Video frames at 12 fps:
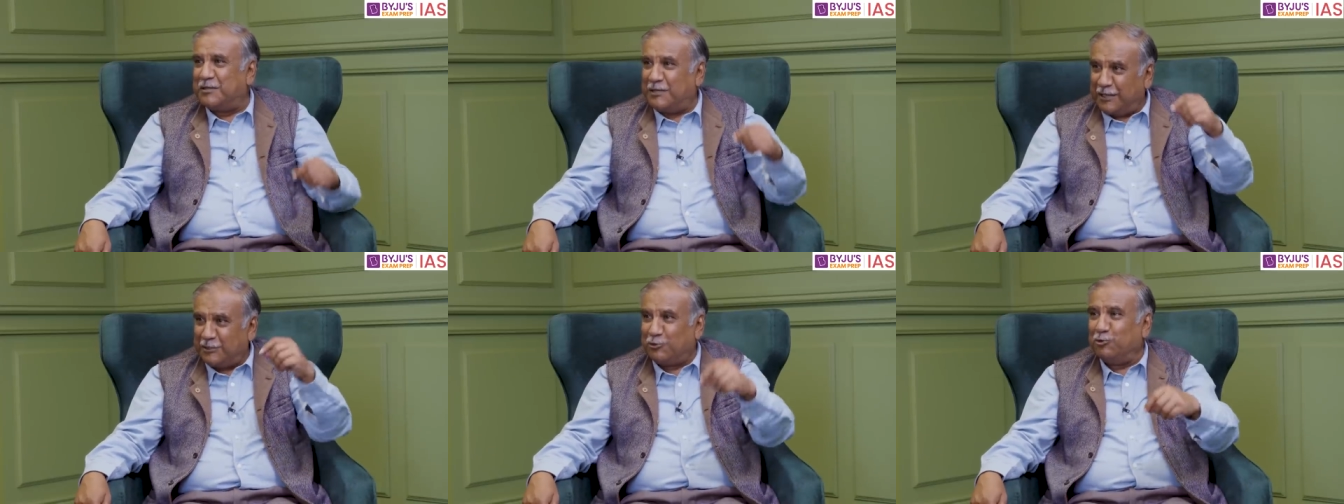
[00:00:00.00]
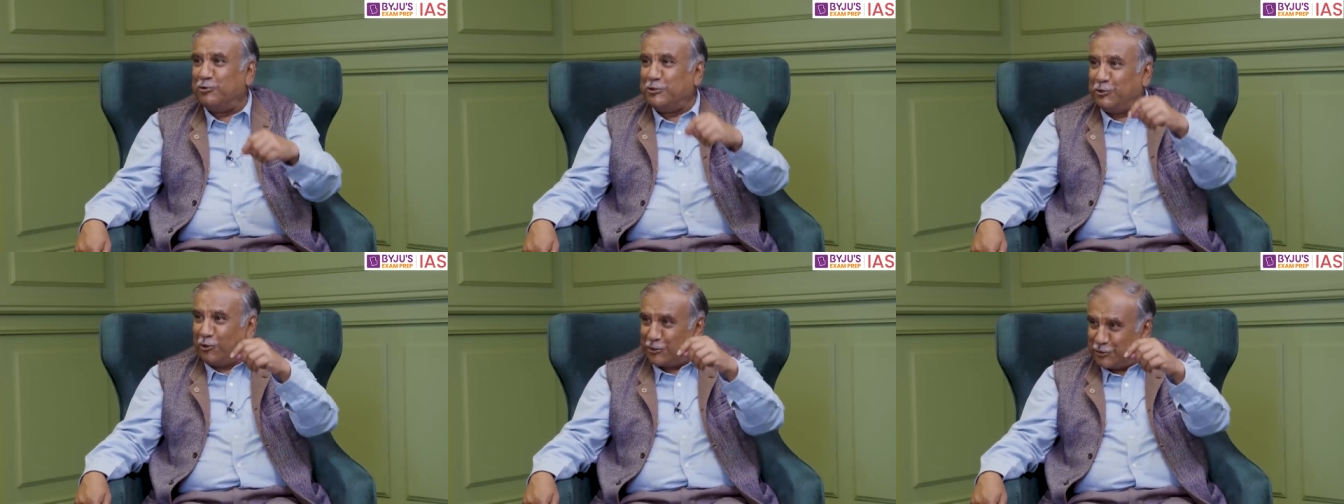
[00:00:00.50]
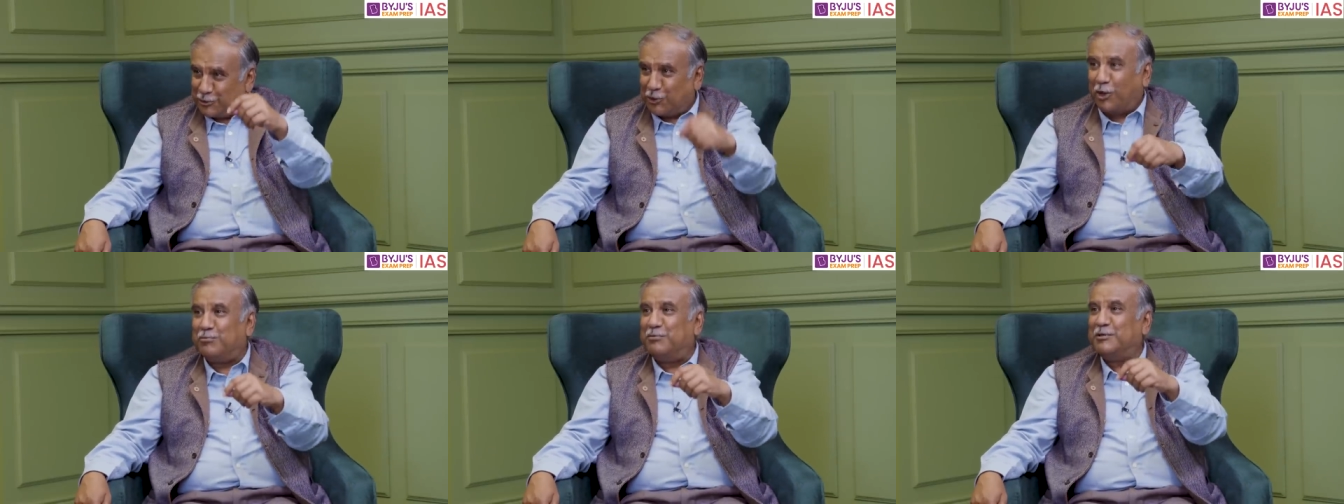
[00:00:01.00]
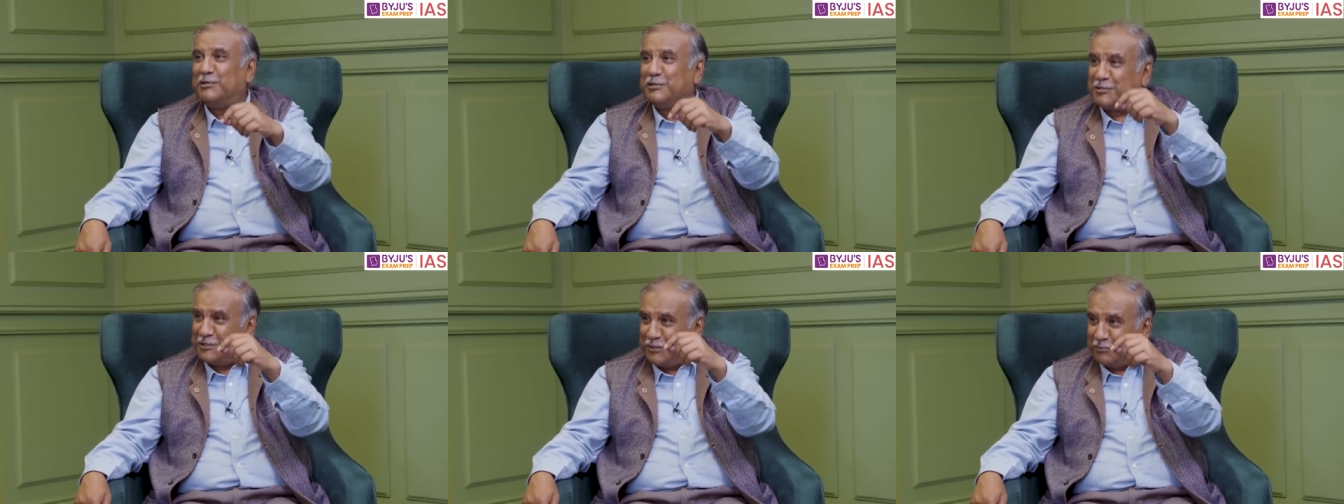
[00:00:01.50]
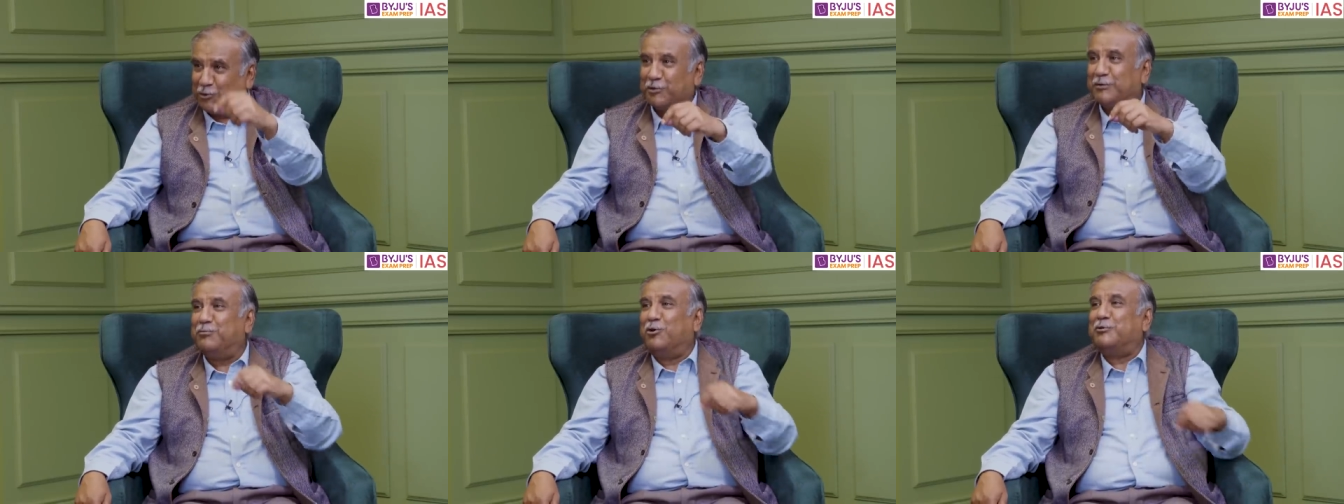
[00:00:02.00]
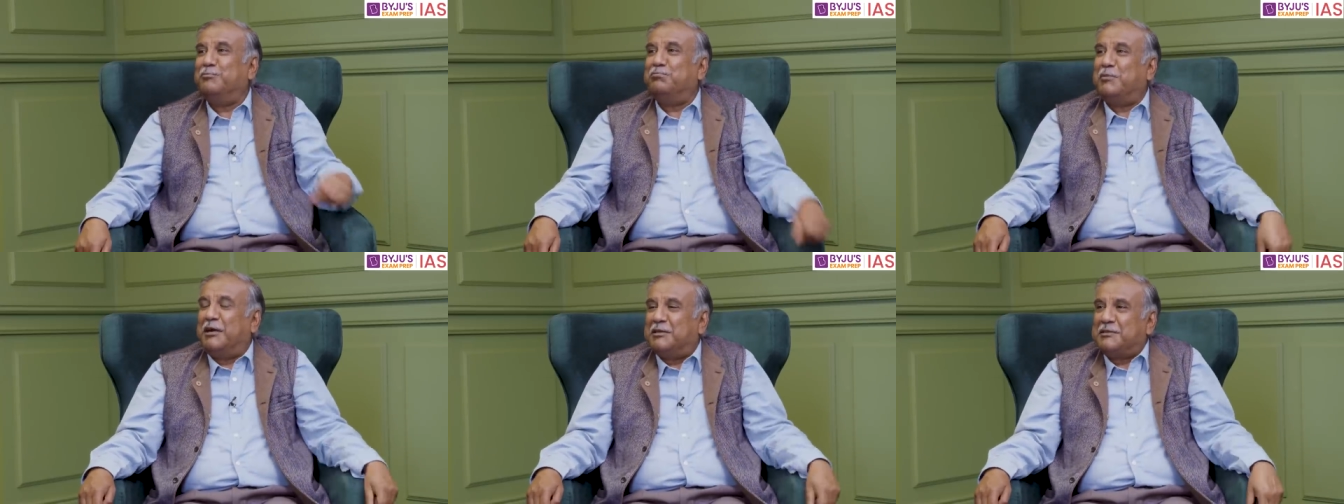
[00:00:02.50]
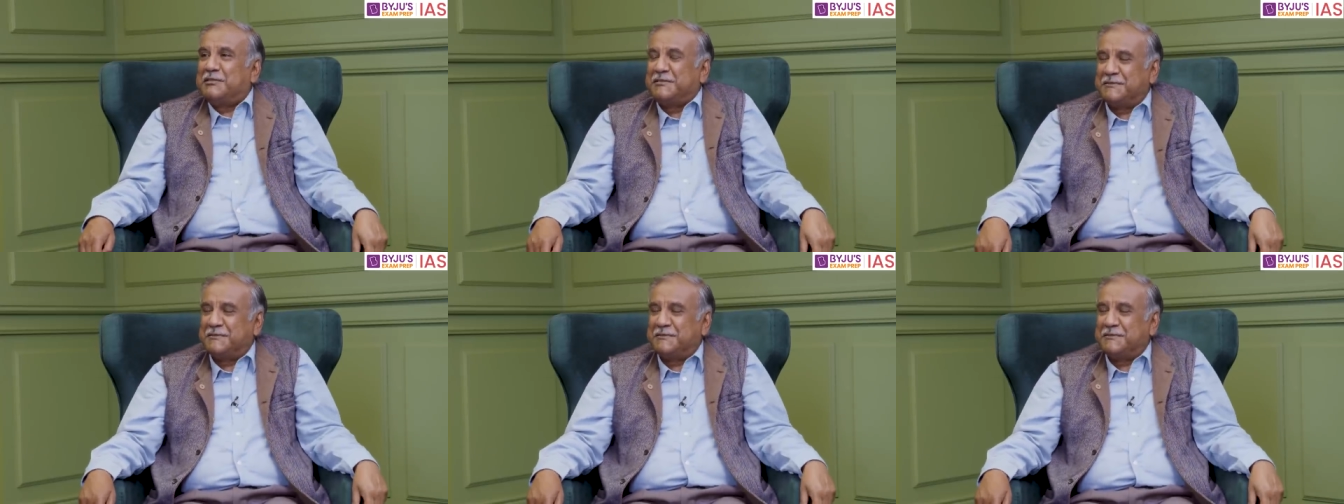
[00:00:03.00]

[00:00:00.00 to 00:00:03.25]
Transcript: then doing your job is the more important part.